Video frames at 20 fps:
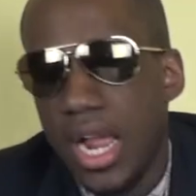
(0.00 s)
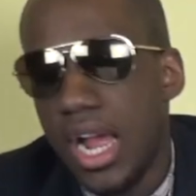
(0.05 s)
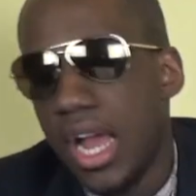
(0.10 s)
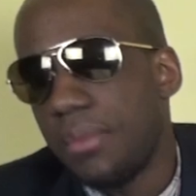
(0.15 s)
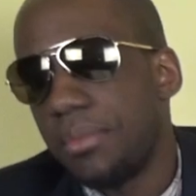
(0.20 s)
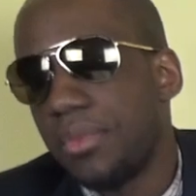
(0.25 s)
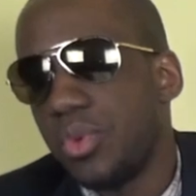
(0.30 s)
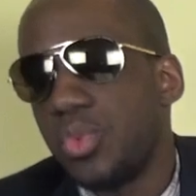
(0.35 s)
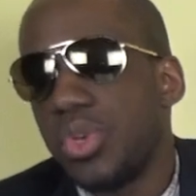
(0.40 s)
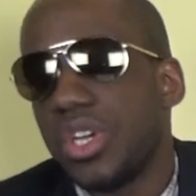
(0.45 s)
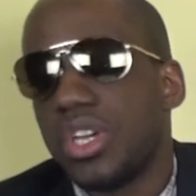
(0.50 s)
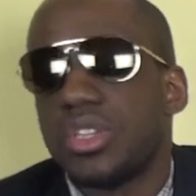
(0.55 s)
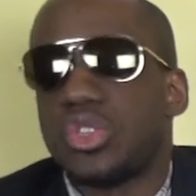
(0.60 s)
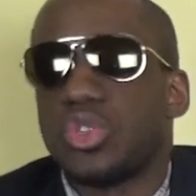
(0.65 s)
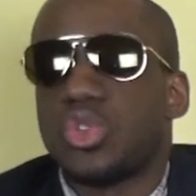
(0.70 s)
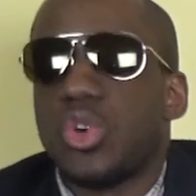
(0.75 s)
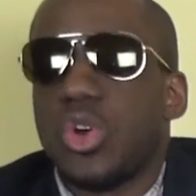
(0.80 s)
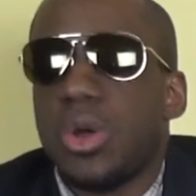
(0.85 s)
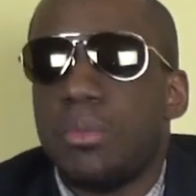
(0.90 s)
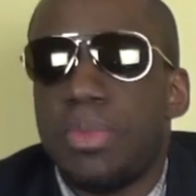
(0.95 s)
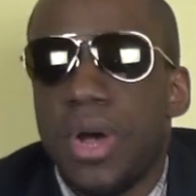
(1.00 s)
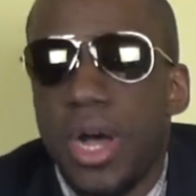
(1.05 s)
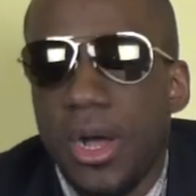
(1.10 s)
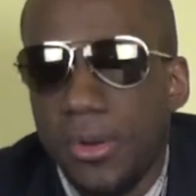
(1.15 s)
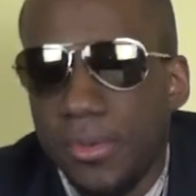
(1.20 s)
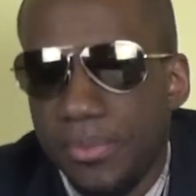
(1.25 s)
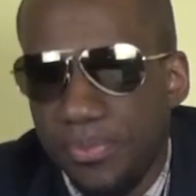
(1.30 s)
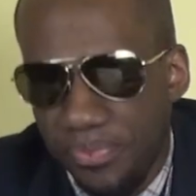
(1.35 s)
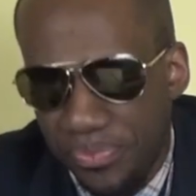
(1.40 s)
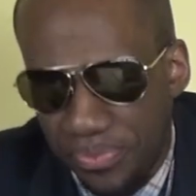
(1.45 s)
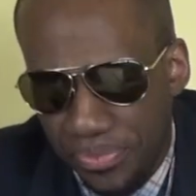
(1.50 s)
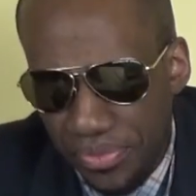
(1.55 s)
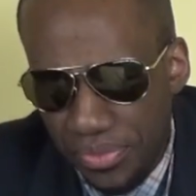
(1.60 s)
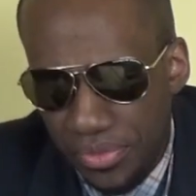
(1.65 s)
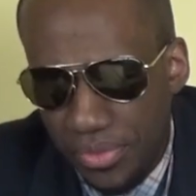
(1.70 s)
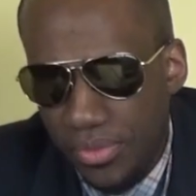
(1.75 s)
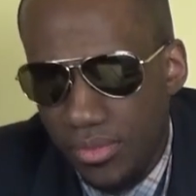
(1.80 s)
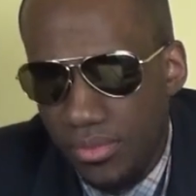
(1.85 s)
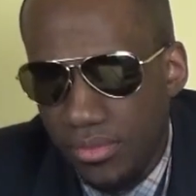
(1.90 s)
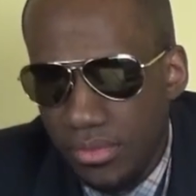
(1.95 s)
I mean, we can talk about
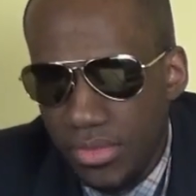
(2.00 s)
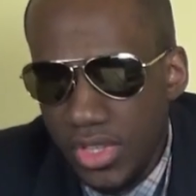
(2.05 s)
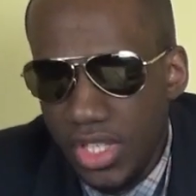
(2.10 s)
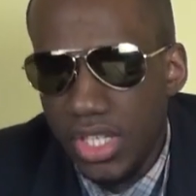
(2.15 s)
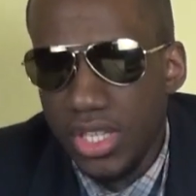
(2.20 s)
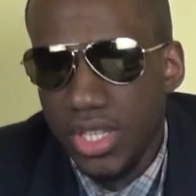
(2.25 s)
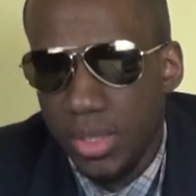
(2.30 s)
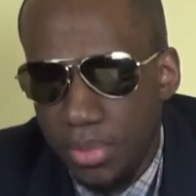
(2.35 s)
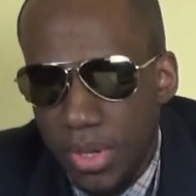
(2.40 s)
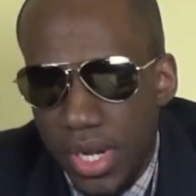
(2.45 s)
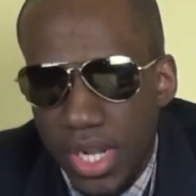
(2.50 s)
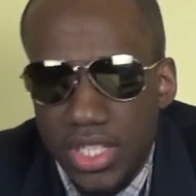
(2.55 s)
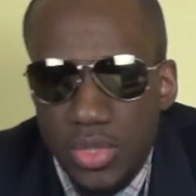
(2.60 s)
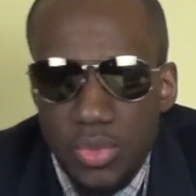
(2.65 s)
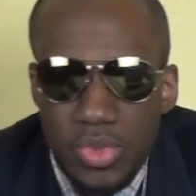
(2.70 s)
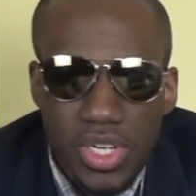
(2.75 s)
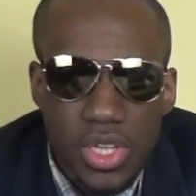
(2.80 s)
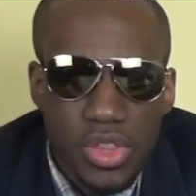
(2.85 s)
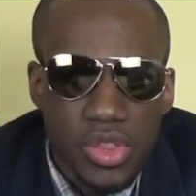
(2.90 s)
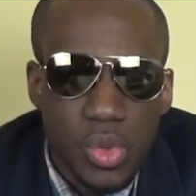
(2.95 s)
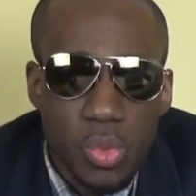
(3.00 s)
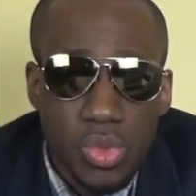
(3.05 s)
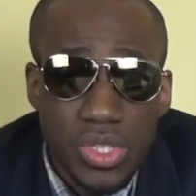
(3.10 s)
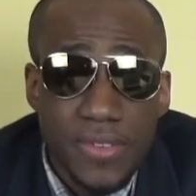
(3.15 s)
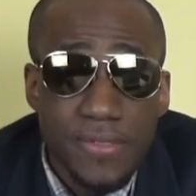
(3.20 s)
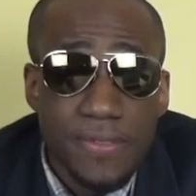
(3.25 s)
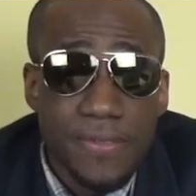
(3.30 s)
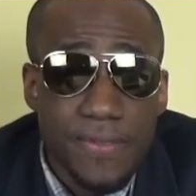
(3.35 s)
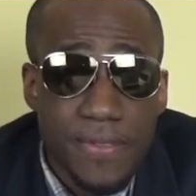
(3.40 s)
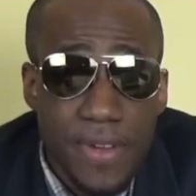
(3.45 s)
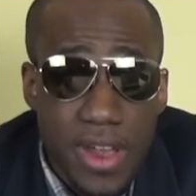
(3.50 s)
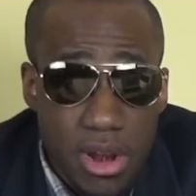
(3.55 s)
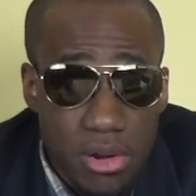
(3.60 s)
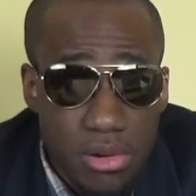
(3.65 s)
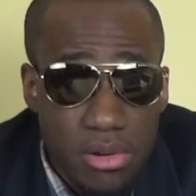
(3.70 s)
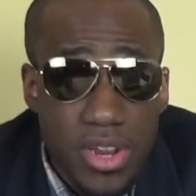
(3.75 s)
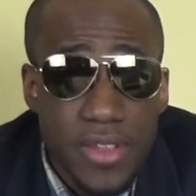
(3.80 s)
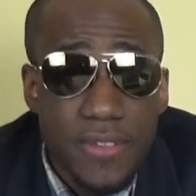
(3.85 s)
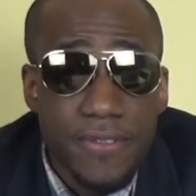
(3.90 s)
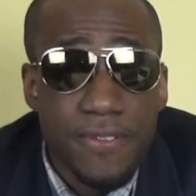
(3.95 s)
the penalty, which I thought was a
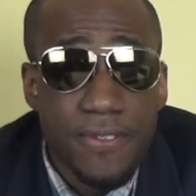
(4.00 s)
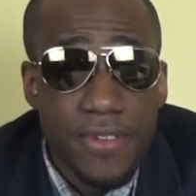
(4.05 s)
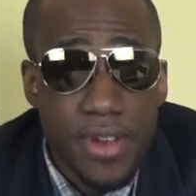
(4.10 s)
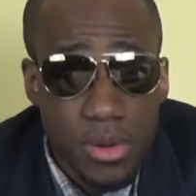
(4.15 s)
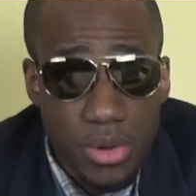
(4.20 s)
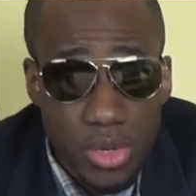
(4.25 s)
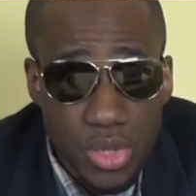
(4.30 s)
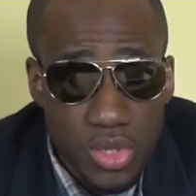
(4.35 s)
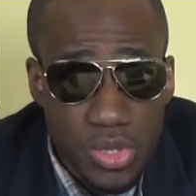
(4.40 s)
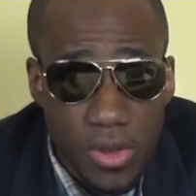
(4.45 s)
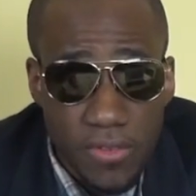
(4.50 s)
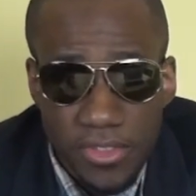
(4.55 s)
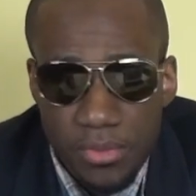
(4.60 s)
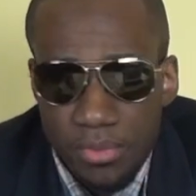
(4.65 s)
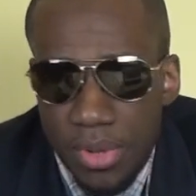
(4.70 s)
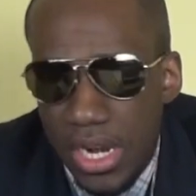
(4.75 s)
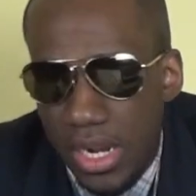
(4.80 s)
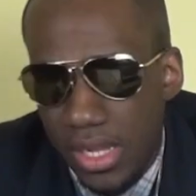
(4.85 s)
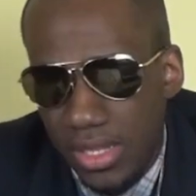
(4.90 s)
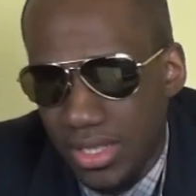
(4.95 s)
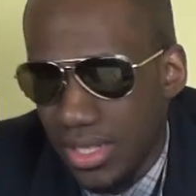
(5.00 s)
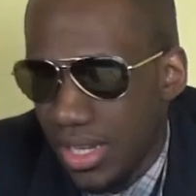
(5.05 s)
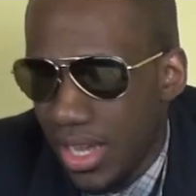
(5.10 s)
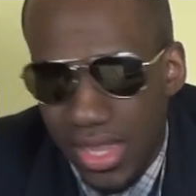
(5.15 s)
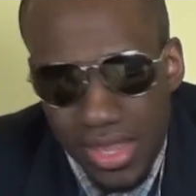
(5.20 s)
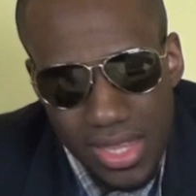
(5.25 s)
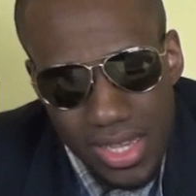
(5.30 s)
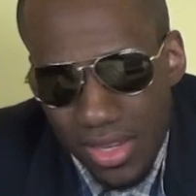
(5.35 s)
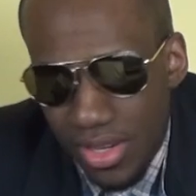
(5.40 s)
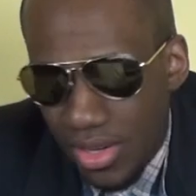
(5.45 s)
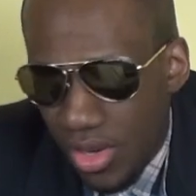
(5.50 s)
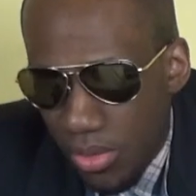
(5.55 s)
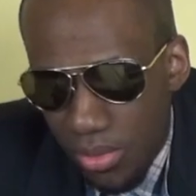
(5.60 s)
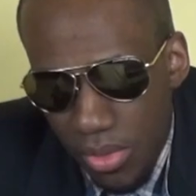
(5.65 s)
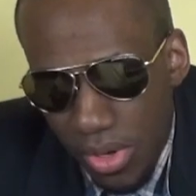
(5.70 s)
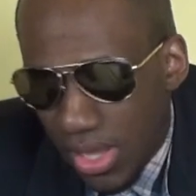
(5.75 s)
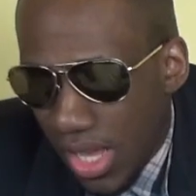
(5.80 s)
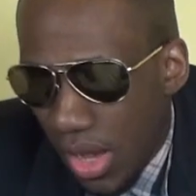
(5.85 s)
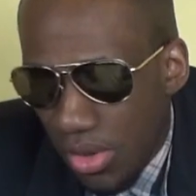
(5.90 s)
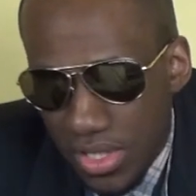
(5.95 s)
very, very soft penalty. I think,
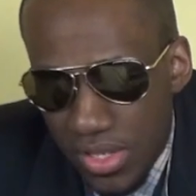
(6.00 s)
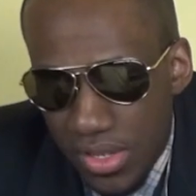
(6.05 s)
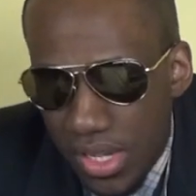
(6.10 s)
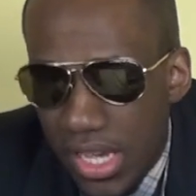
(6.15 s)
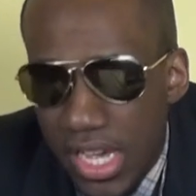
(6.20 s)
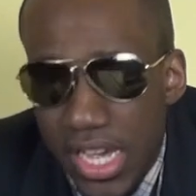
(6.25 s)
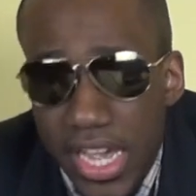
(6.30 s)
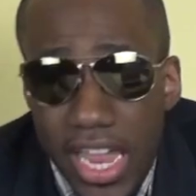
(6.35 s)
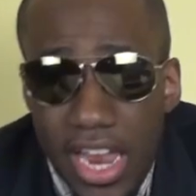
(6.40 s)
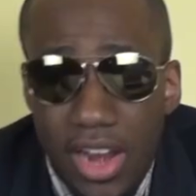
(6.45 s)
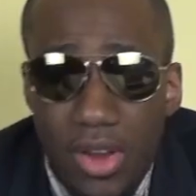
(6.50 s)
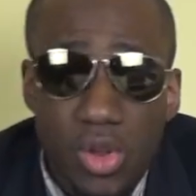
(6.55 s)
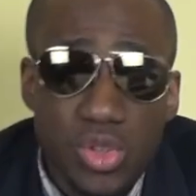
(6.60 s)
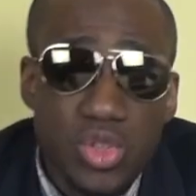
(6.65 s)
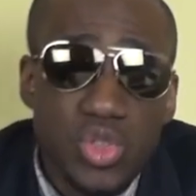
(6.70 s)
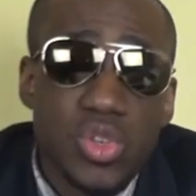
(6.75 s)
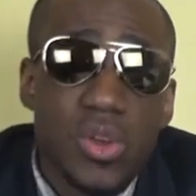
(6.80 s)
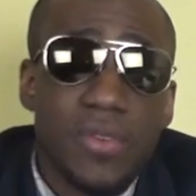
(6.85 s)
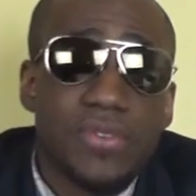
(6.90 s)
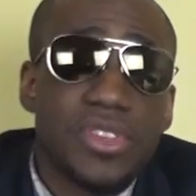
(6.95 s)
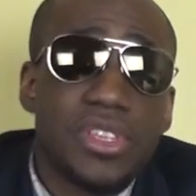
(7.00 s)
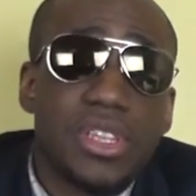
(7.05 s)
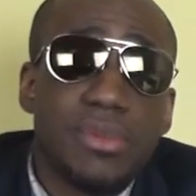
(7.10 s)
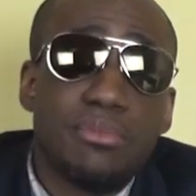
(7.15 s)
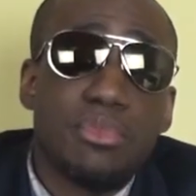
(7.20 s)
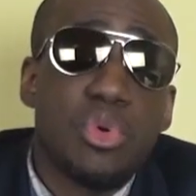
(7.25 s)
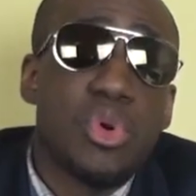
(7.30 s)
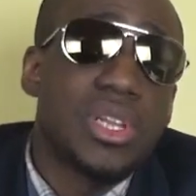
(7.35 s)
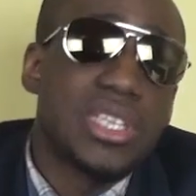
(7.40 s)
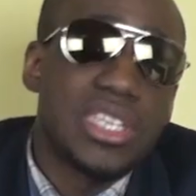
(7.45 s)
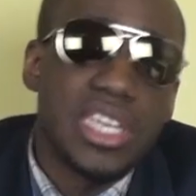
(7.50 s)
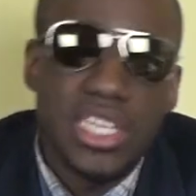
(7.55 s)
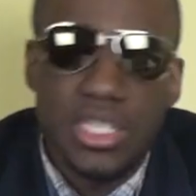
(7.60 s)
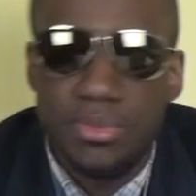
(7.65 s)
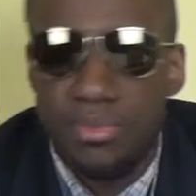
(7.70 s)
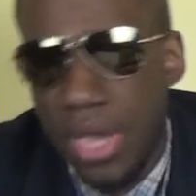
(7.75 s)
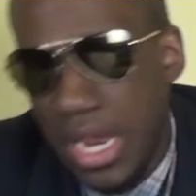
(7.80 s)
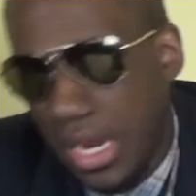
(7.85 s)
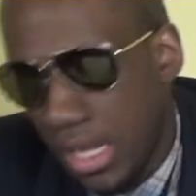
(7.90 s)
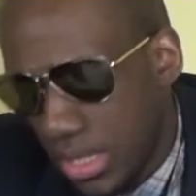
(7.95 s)
come on, that was a lot softer than Boateng's
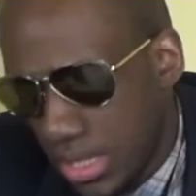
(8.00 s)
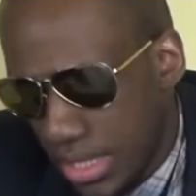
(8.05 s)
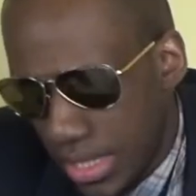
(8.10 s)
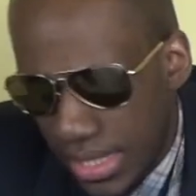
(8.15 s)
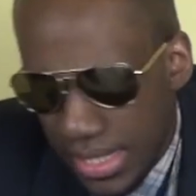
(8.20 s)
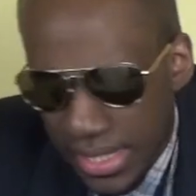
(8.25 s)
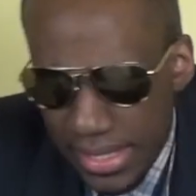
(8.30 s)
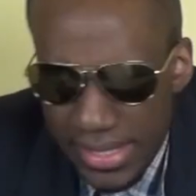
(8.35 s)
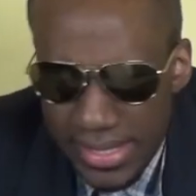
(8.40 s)
penalty.